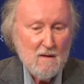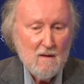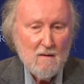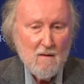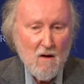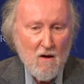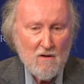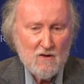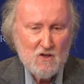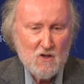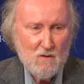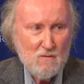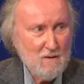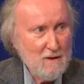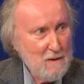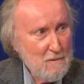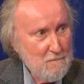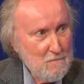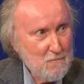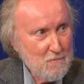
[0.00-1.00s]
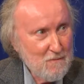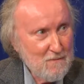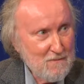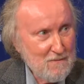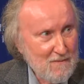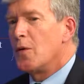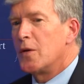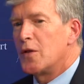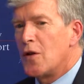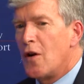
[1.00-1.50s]
Also, it's interesting, we have him on the
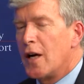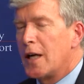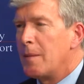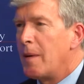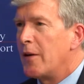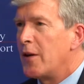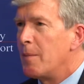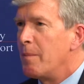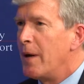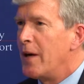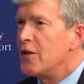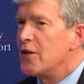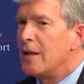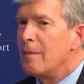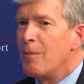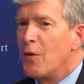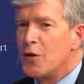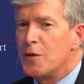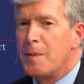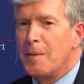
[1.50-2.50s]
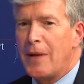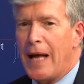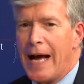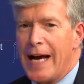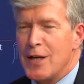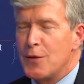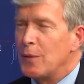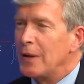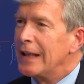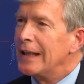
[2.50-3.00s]
show, we talk about the budget, and most people's
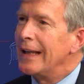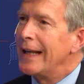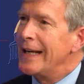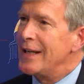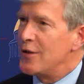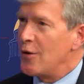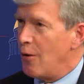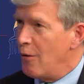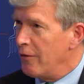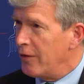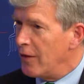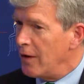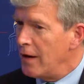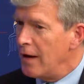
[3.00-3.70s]
eyes would glaze over.